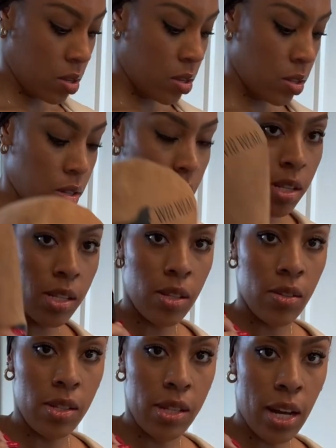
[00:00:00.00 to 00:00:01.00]
So this
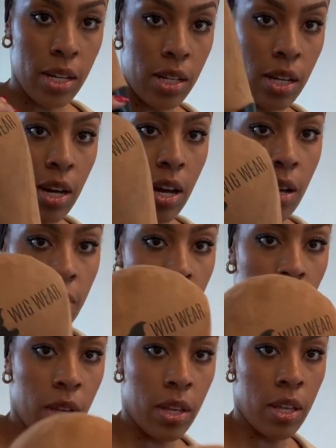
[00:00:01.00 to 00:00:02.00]
little suction cup,
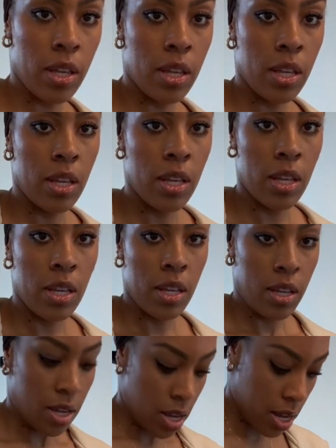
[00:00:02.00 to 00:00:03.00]

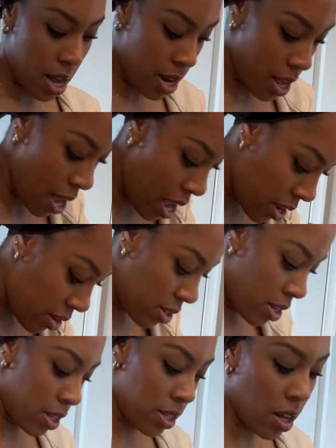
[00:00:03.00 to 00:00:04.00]
it kind of anchors
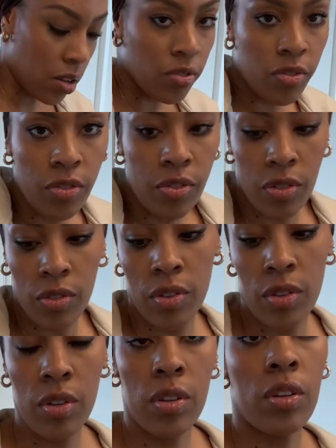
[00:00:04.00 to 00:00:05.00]
itself.
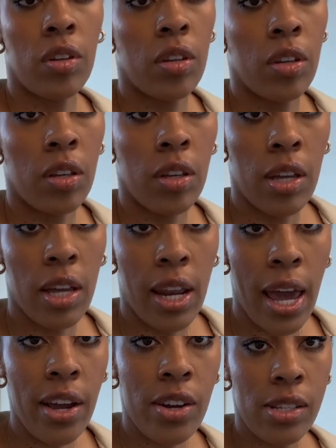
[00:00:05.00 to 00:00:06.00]
It
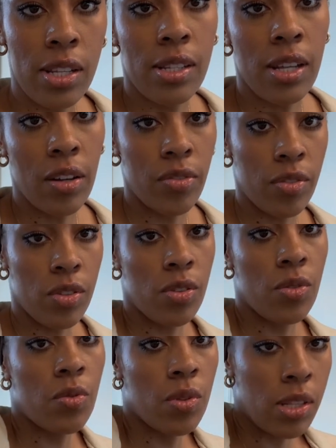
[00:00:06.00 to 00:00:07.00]
anchors itself
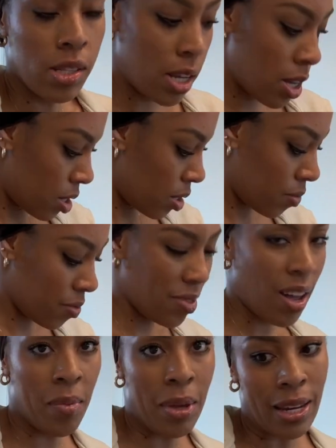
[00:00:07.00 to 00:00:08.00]
to the sink.
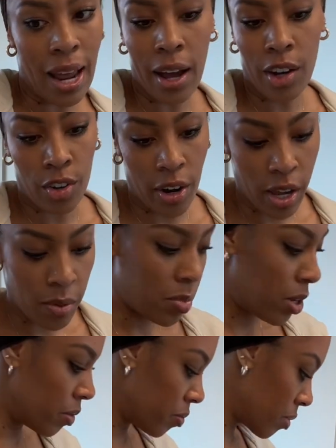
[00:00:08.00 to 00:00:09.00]
I mean, not great, but